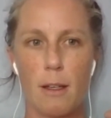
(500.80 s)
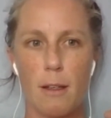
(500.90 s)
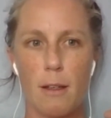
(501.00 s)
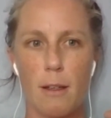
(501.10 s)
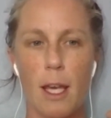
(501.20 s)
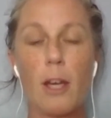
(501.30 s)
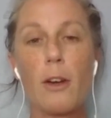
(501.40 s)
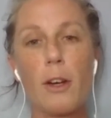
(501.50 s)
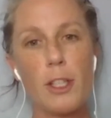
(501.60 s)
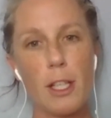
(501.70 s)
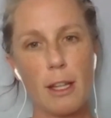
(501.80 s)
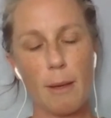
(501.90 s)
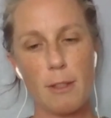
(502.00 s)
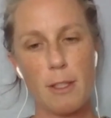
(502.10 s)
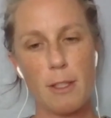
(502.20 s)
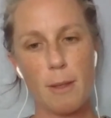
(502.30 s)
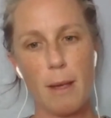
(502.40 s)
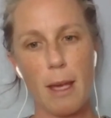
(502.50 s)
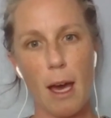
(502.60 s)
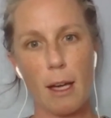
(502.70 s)
encouraging them to
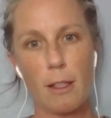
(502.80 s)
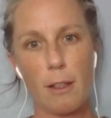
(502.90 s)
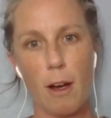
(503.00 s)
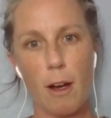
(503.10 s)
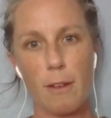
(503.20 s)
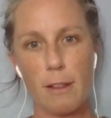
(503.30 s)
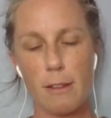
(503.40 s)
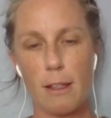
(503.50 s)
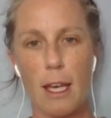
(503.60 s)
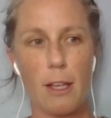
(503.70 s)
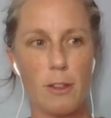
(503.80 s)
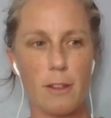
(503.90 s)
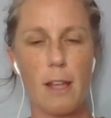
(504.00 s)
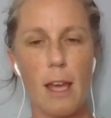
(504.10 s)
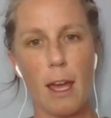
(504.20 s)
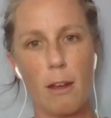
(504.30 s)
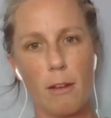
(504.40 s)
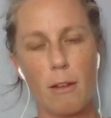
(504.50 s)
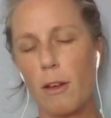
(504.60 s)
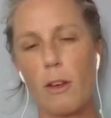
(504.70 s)
be active, obviously, and just, hey,
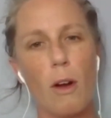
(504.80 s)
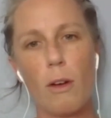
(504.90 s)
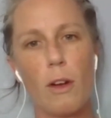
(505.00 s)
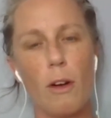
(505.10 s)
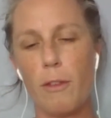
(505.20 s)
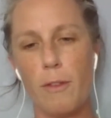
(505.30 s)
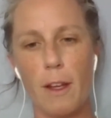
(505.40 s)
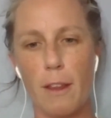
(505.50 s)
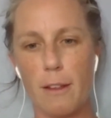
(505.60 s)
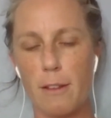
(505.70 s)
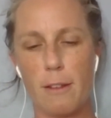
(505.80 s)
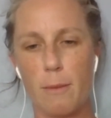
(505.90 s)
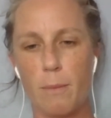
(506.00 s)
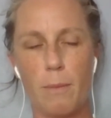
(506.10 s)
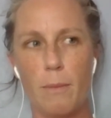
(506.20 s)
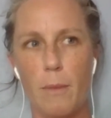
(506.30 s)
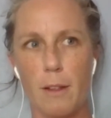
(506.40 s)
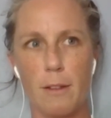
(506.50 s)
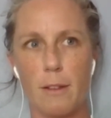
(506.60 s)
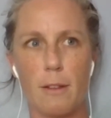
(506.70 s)
go fill this
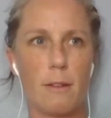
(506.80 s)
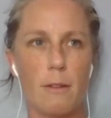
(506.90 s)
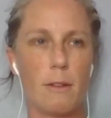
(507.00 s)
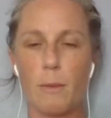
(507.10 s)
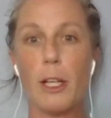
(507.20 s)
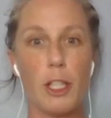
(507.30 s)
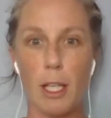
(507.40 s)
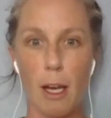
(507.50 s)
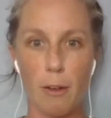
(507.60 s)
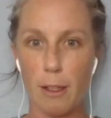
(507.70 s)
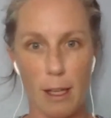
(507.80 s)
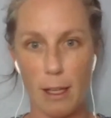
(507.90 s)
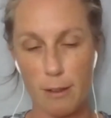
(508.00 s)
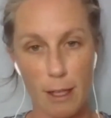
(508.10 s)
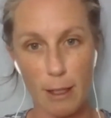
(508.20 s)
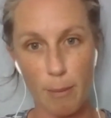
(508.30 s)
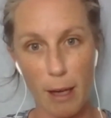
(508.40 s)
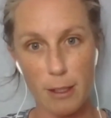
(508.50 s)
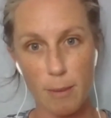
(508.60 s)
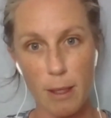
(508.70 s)
spreadsheet out and send it back to
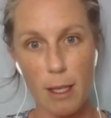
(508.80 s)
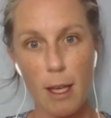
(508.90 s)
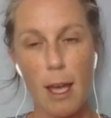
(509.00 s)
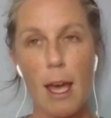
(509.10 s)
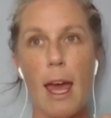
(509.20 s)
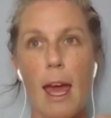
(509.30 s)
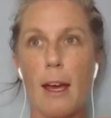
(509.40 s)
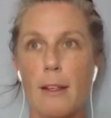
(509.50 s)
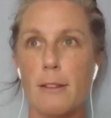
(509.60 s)
me, and